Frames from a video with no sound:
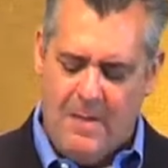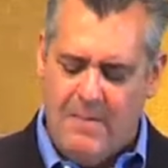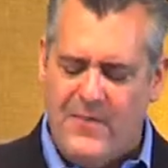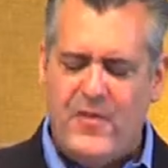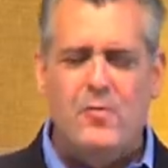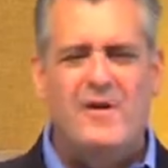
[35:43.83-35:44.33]

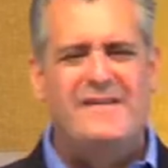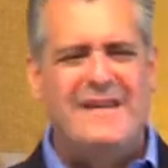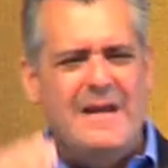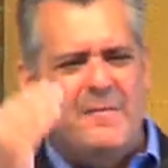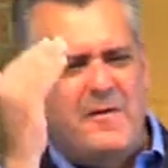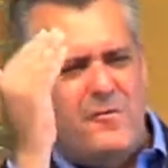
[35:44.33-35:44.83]
but the
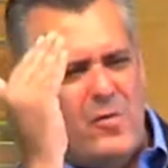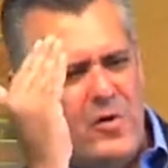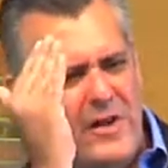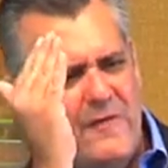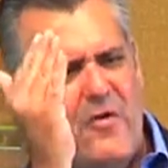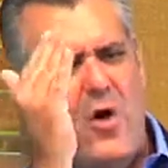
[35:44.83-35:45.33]
redeemed will
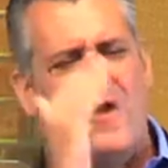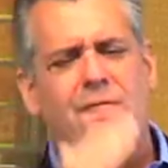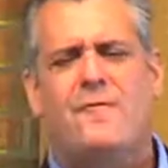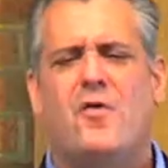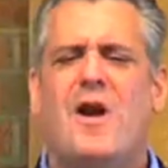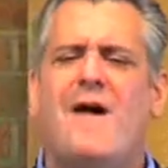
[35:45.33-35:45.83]
live on
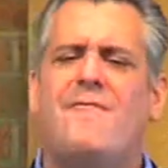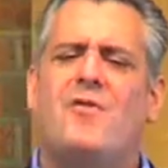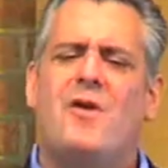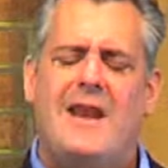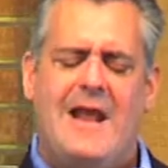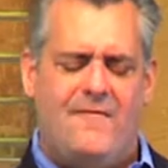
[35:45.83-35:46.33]
forever
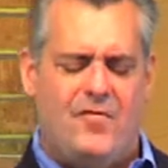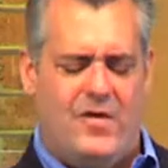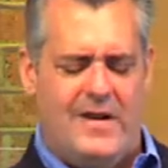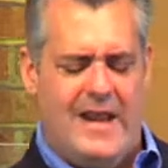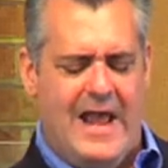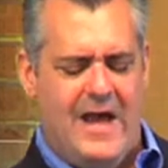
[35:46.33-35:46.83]
and ever
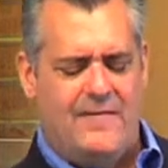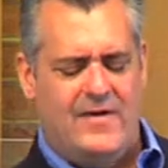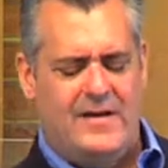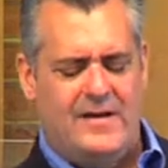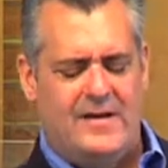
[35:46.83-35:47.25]
in heaven.